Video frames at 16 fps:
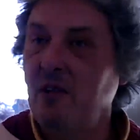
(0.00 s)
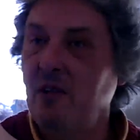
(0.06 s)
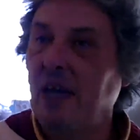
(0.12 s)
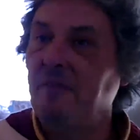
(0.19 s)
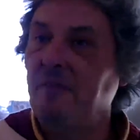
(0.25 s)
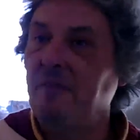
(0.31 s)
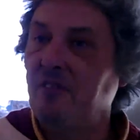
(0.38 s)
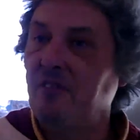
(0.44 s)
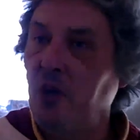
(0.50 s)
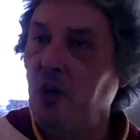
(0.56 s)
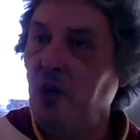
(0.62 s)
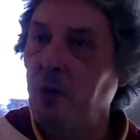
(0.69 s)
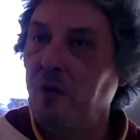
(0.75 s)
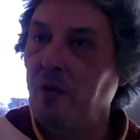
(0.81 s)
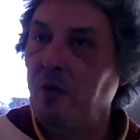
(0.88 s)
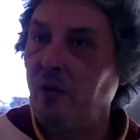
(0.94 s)
that sell
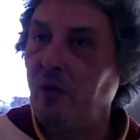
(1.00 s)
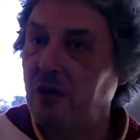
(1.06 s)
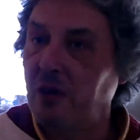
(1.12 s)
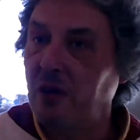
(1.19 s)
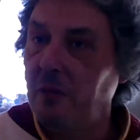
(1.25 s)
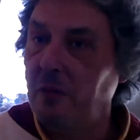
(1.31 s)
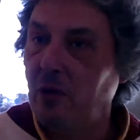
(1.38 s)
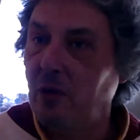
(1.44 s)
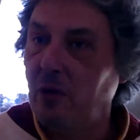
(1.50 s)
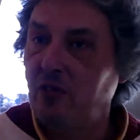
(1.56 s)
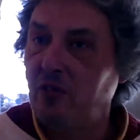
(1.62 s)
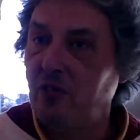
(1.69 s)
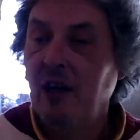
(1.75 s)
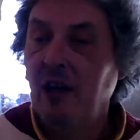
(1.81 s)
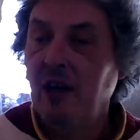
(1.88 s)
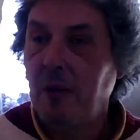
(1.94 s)
cannabis are
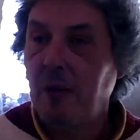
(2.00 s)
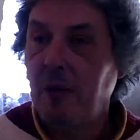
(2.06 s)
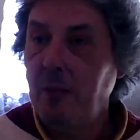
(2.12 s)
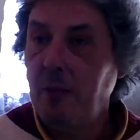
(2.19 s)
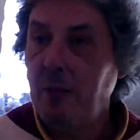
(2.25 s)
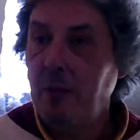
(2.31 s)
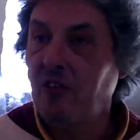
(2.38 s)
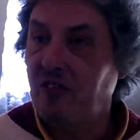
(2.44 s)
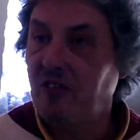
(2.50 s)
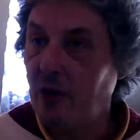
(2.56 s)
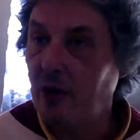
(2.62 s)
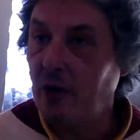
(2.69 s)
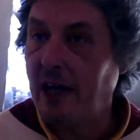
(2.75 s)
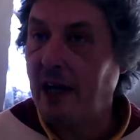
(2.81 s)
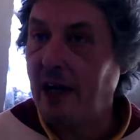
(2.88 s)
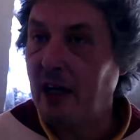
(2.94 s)
like criminals,
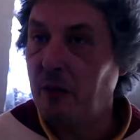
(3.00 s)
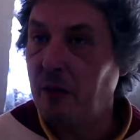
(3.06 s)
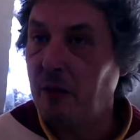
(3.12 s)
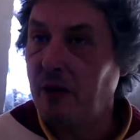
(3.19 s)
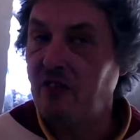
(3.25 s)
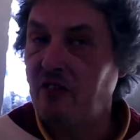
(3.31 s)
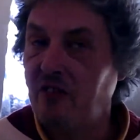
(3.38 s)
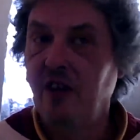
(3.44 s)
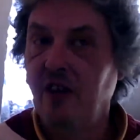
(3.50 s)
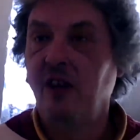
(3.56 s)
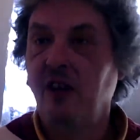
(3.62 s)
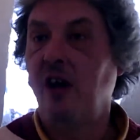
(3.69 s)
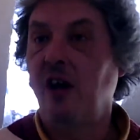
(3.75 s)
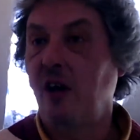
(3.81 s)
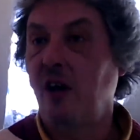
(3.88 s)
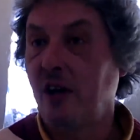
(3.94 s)
right?
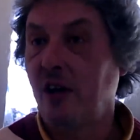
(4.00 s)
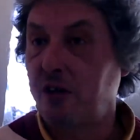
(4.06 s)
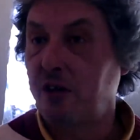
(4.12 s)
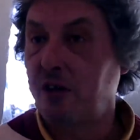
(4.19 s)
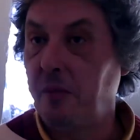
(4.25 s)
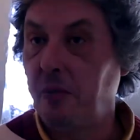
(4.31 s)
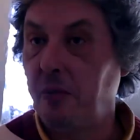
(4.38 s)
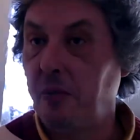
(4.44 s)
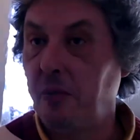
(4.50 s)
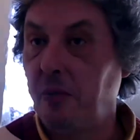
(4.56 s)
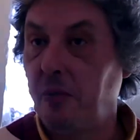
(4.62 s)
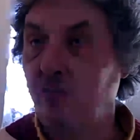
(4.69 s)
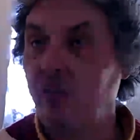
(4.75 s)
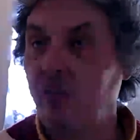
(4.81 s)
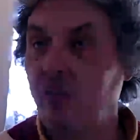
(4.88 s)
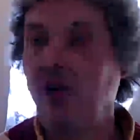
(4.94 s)
So I don't like having to
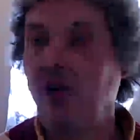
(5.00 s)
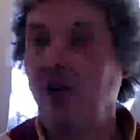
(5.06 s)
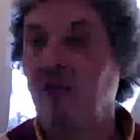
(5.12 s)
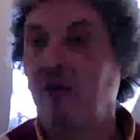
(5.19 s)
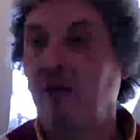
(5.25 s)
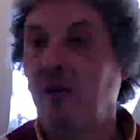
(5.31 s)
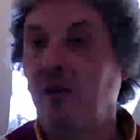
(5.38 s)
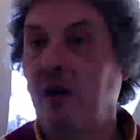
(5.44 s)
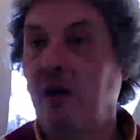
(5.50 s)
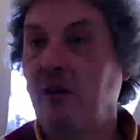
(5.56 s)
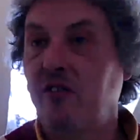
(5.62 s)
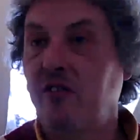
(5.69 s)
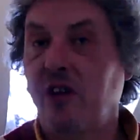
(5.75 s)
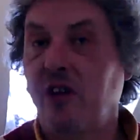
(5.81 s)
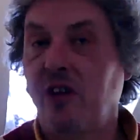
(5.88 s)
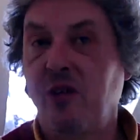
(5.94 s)
deal with them. The whole
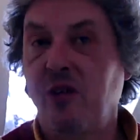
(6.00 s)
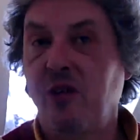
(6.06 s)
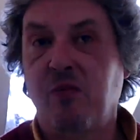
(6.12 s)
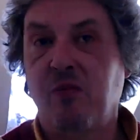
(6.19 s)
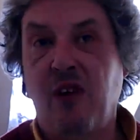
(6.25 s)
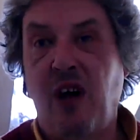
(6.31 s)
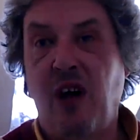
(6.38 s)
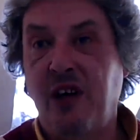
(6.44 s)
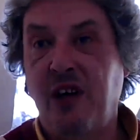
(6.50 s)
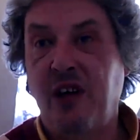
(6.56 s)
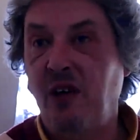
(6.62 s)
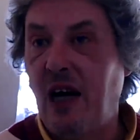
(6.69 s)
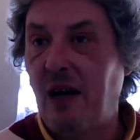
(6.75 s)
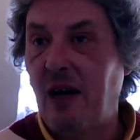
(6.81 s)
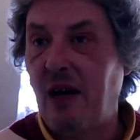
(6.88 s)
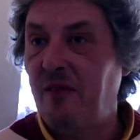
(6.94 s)
atmosphere makes
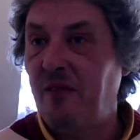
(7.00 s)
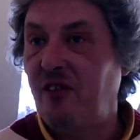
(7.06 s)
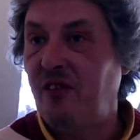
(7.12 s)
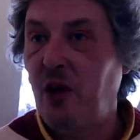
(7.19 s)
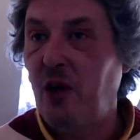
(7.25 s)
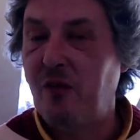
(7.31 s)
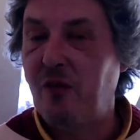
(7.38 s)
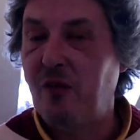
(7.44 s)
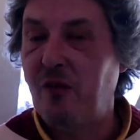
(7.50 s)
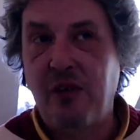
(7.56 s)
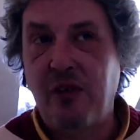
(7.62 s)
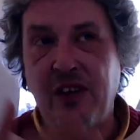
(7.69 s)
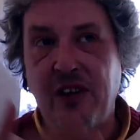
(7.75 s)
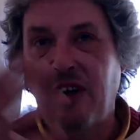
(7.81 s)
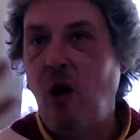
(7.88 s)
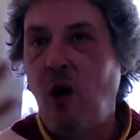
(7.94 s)
me feel uncomfortable,
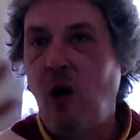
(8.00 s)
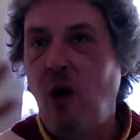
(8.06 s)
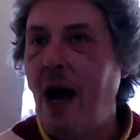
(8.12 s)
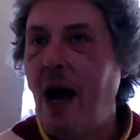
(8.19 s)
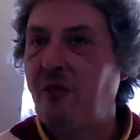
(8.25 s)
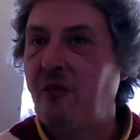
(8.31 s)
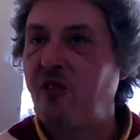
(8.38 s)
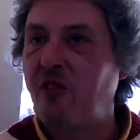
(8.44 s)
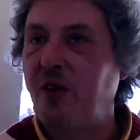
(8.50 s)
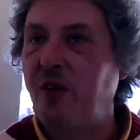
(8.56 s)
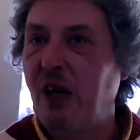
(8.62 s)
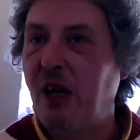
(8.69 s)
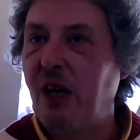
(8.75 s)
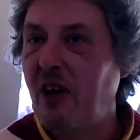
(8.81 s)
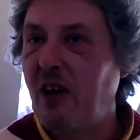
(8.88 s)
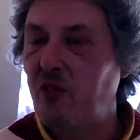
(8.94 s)
right? So if
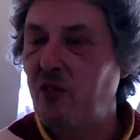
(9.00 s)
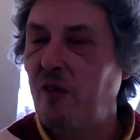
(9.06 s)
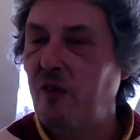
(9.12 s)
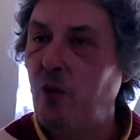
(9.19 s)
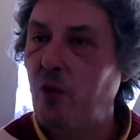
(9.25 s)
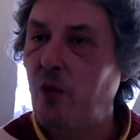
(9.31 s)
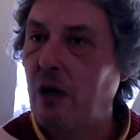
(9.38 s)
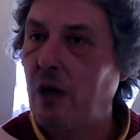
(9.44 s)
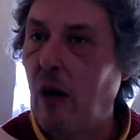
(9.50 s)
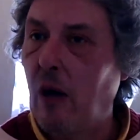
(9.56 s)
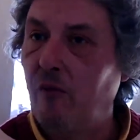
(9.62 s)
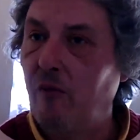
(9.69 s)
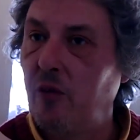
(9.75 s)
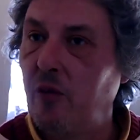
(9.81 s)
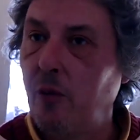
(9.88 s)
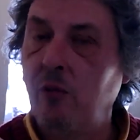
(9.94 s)
I go and
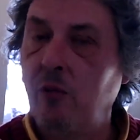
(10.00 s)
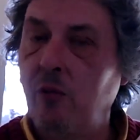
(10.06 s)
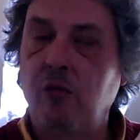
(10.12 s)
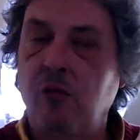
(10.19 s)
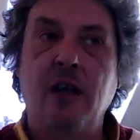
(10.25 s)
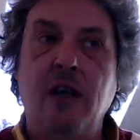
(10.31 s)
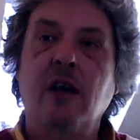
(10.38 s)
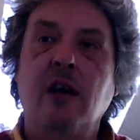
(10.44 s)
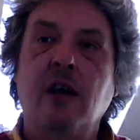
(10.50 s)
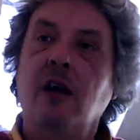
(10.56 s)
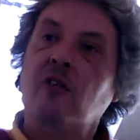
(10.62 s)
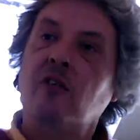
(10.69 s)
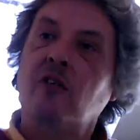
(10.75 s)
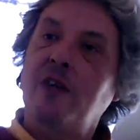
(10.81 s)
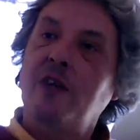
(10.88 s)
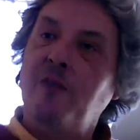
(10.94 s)
walk around the streets
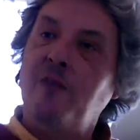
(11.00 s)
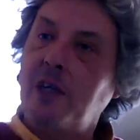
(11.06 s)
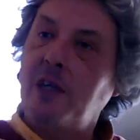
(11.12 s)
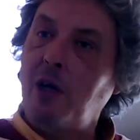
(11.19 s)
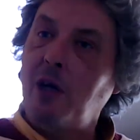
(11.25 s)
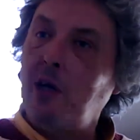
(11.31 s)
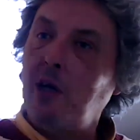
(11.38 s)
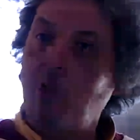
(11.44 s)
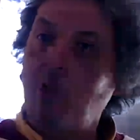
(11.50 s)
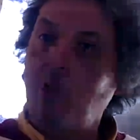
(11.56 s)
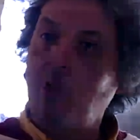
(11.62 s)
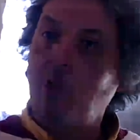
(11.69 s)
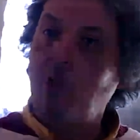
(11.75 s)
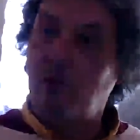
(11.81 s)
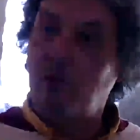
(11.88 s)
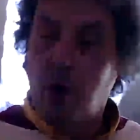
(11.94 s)
and just pick it up
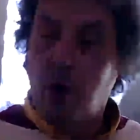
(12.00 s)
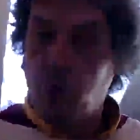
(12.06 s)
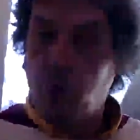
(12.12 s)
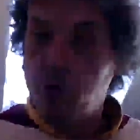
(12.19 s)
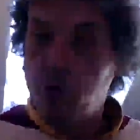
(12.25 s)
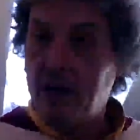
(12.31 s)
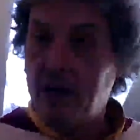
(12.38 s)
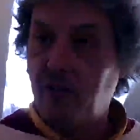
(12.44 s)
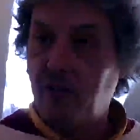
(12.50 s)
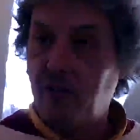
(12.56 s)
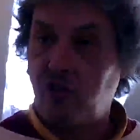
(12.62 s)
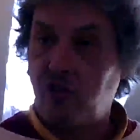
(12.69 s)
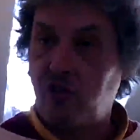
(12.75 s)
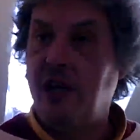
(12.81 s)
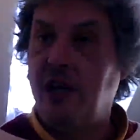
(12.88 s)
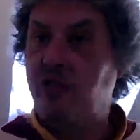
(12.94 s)
off the streets,
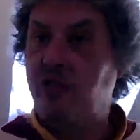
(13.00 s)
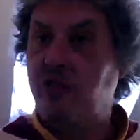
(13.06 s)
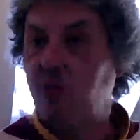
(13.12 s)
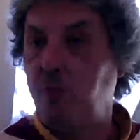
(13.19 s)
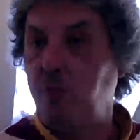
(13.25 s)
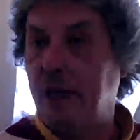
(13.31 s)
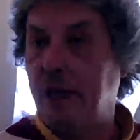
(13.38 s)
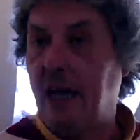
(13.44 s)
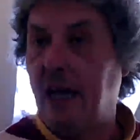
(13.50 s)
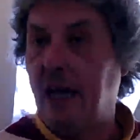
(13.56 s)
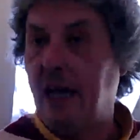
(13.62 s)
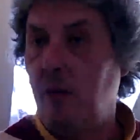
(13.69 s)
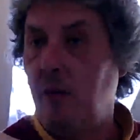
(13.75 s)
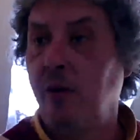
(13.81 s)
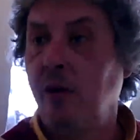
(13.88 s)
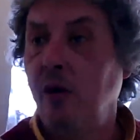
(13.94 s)
I haven't got to
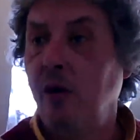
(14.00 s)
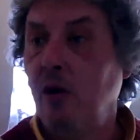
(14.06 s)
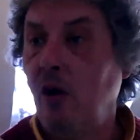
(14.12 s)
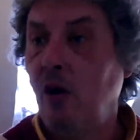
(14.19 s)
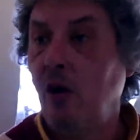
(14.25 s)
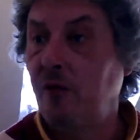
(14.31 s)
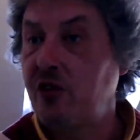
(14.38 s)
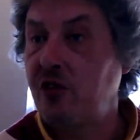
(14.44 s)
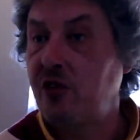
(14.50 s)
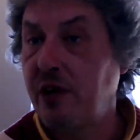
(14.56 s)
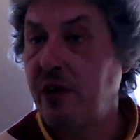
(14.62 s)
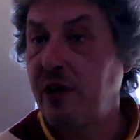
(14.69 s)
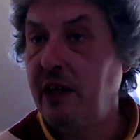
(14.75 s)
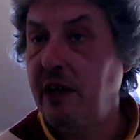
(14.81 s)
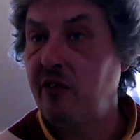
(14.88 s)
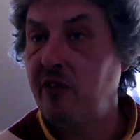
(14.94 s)
deal with those
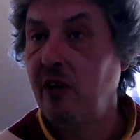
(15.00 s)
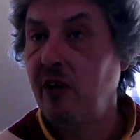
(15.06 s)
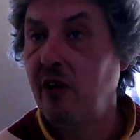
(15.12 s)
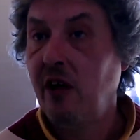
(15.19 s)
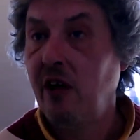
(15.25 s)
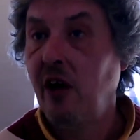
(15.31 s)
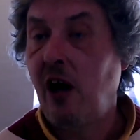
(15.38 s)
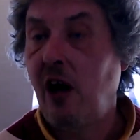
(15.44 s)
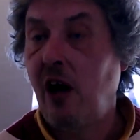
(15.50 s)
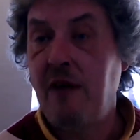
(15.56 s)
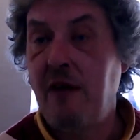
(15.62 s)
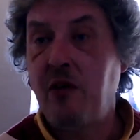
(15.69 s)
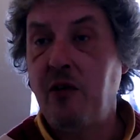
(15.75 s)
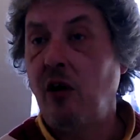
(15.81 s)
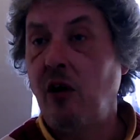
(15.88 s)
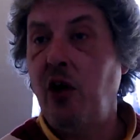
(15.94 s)
uncomfortable vibes.
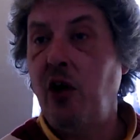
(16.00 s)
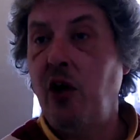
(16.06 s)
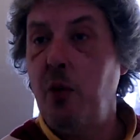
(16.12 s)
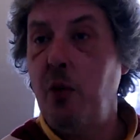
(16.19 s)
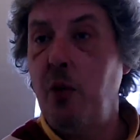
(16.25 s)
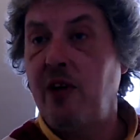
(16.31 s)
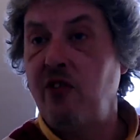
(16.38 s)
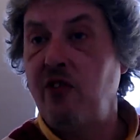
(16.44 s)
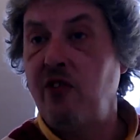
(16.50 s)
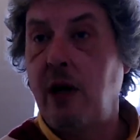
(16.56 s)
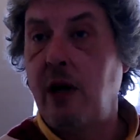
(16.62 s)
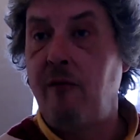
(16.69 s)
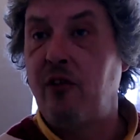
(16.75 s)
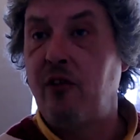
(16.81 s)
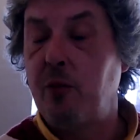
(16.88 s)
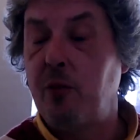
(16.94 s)
I haven't got
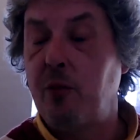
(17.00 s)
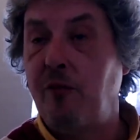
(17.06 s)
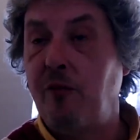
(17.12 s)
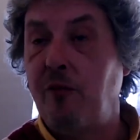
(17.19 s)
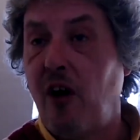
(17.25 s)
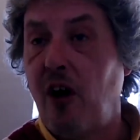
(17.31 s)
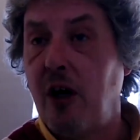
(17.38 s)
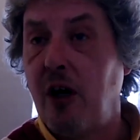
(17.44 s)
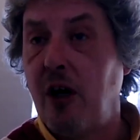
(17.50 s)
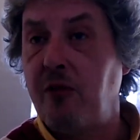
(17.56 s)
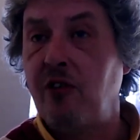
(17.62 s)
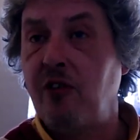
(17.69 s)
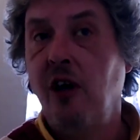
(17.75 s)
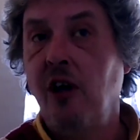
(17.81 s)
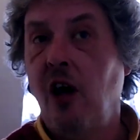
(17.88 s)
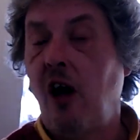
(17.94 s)
to pay
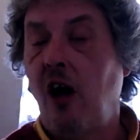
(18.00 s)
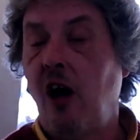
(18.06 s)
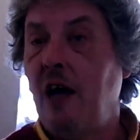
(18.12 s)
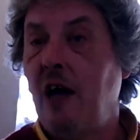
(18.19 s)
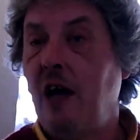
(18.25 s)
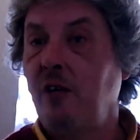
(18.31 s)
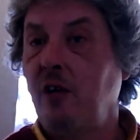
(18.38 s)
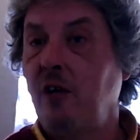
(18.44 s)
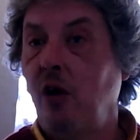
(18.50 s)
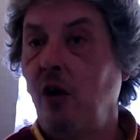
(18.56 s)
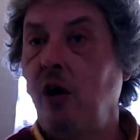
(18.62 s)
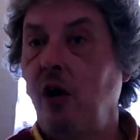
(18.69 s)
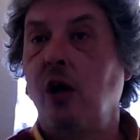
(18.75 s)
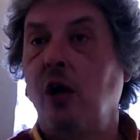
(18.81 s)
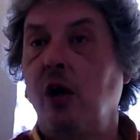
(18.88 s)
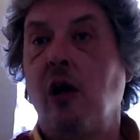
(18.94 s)
loads of money for
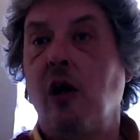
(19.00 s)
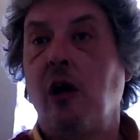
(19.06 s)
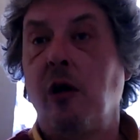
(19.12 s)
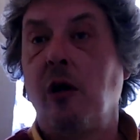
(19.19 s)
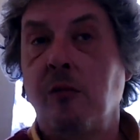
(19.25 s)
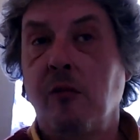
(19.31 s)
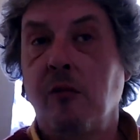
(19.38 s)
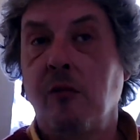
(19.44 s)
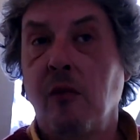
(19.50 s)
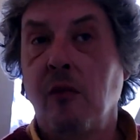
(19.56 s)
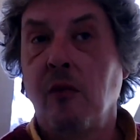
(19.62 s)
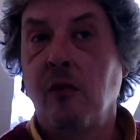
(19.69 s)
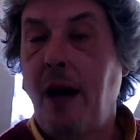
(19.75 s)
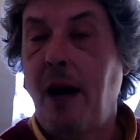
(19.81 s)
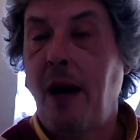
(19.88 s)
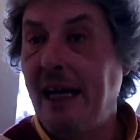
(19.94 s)
something that should be able
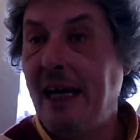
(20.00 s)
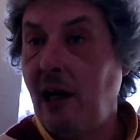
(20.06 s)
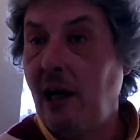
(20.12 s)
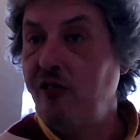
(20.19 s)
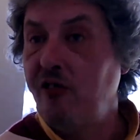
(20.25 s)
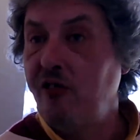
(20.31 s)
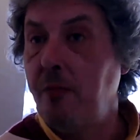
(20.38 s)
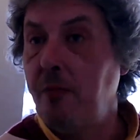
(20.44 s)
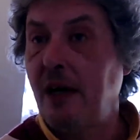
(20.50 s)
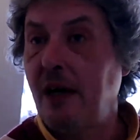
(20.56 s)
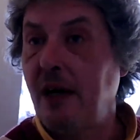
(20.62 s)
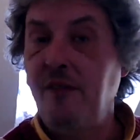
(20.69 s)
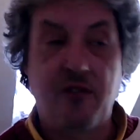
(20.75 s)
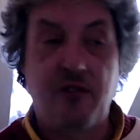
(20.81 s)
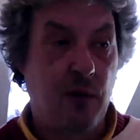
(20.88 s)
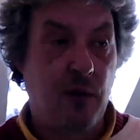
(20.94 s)

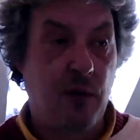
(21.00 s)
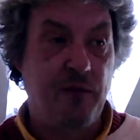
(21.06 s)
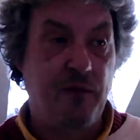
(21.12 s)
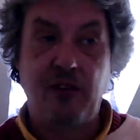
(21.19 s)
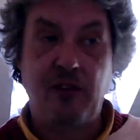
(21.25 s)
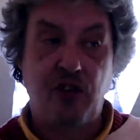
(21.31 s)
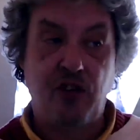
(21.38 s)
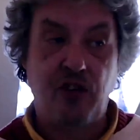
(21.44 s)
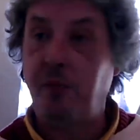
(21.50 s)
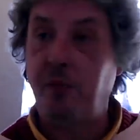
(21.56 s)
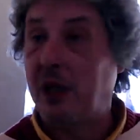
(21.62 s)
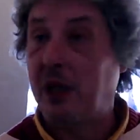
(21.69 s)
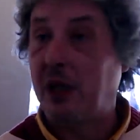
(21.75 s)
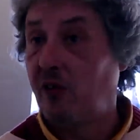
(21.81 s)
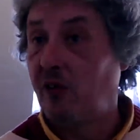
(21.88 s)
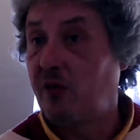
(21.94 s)
to grow in my
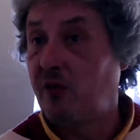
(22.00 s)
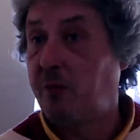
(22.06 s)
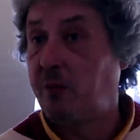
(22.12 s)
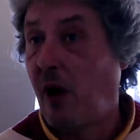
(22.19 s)
garden.